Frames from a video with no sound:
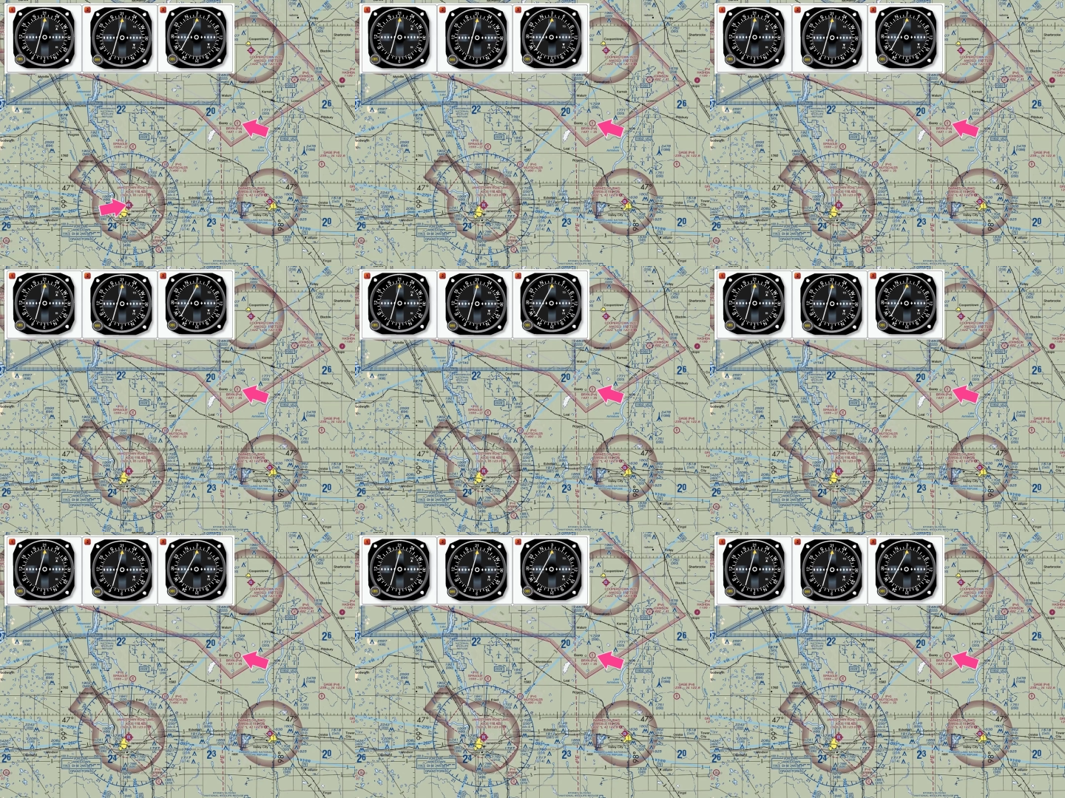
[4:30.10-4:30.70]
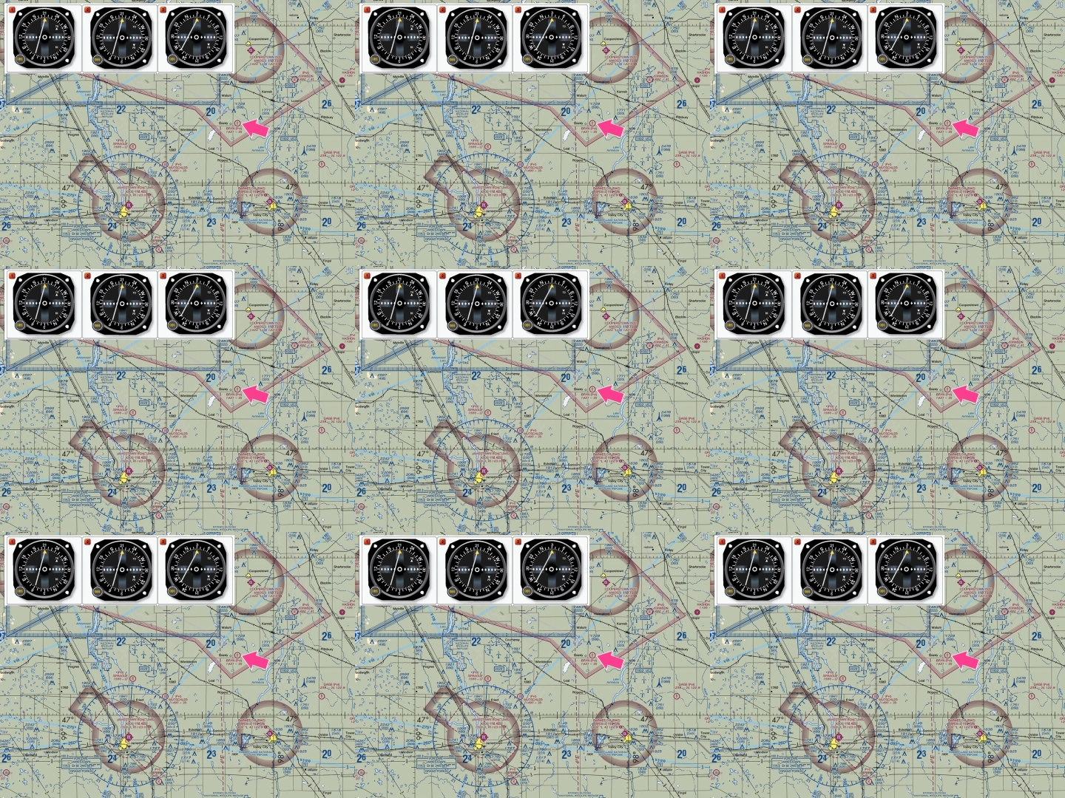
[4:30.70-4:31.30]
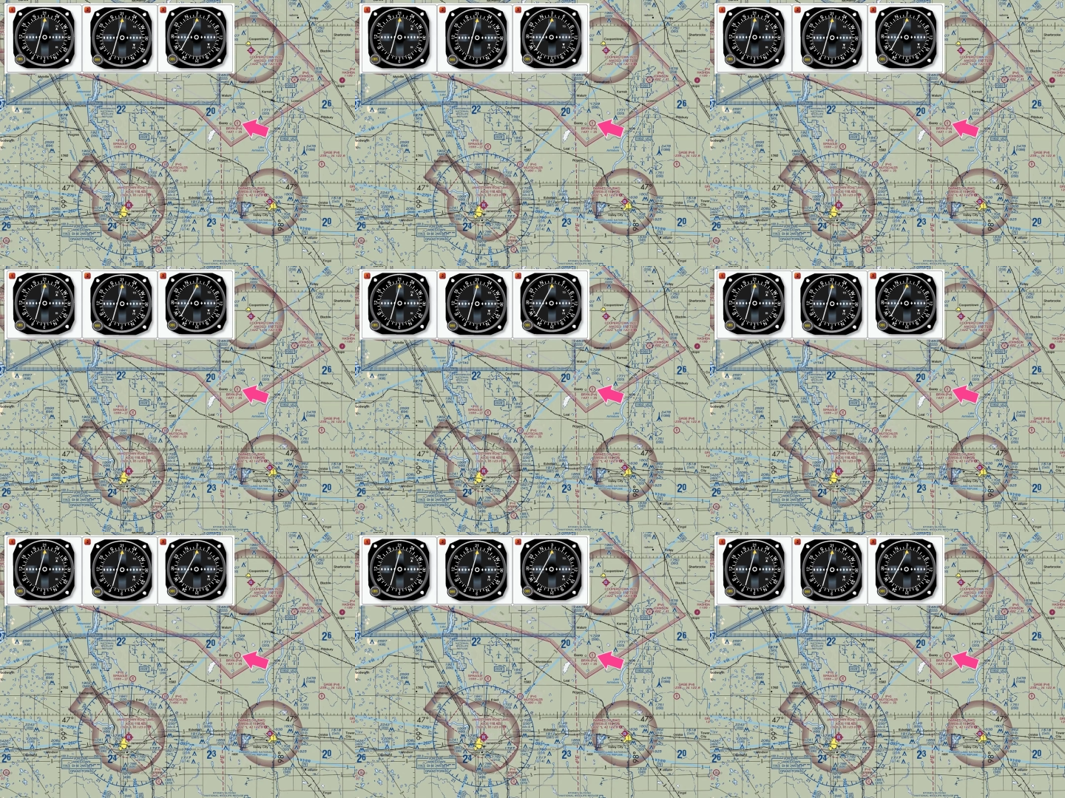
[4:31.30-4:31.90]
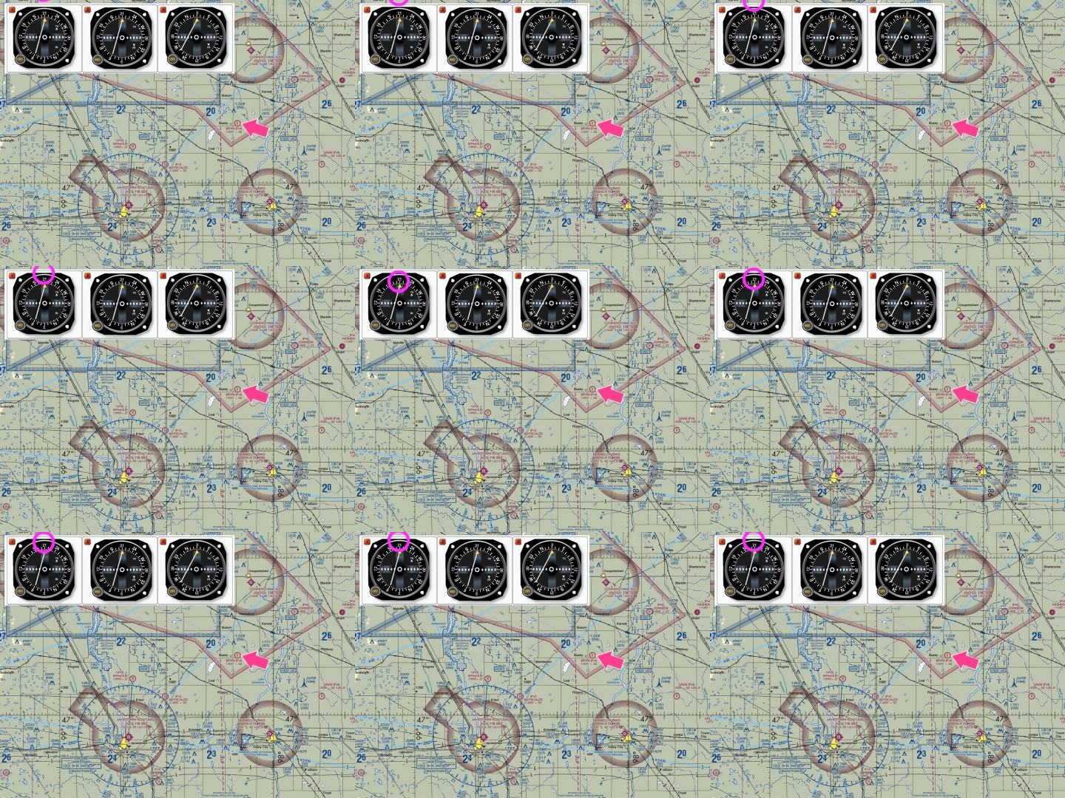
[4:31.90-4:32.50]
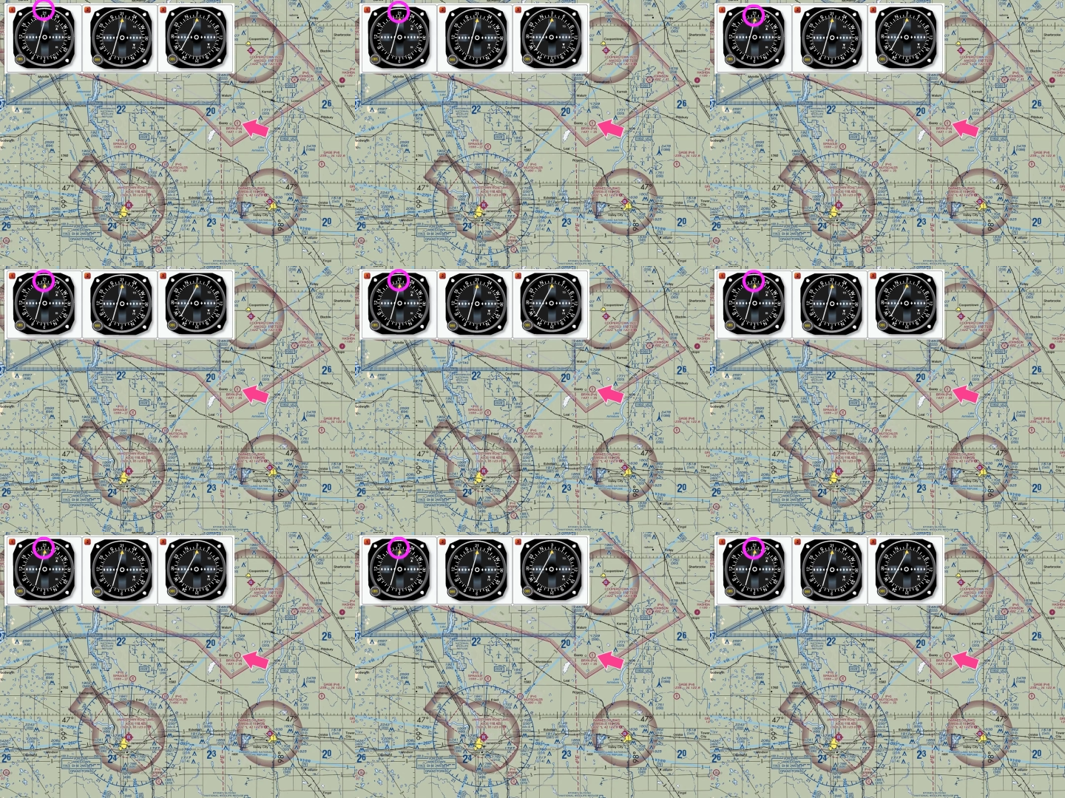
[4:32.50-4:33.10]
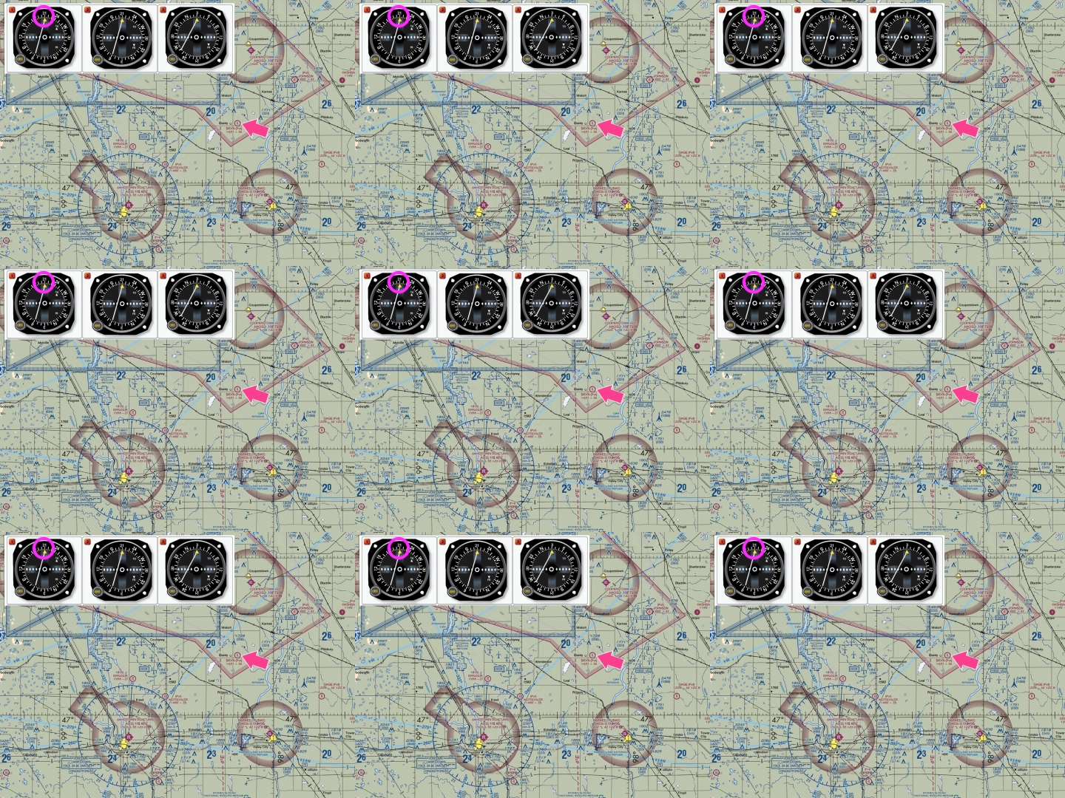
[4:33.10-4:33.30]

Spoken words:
[unreadable: no face in view]